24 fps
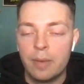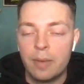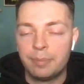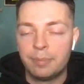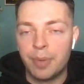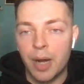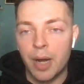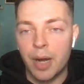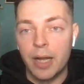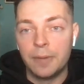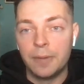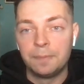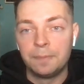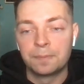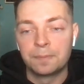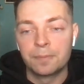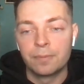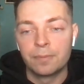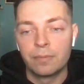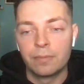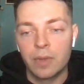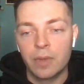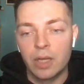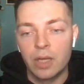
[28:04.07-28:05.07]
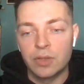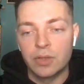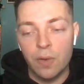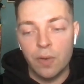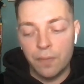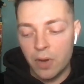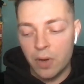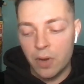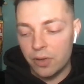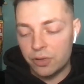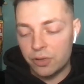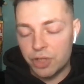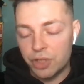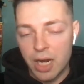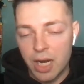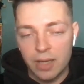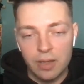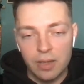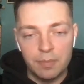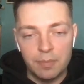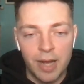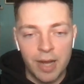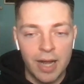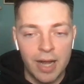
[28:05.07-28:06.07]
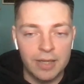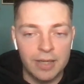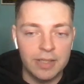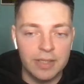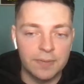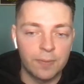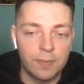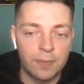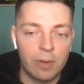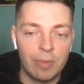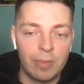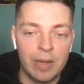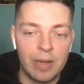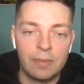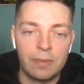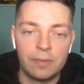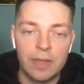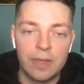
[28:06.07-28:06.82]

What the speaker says: but so far they're checking the boxes for me.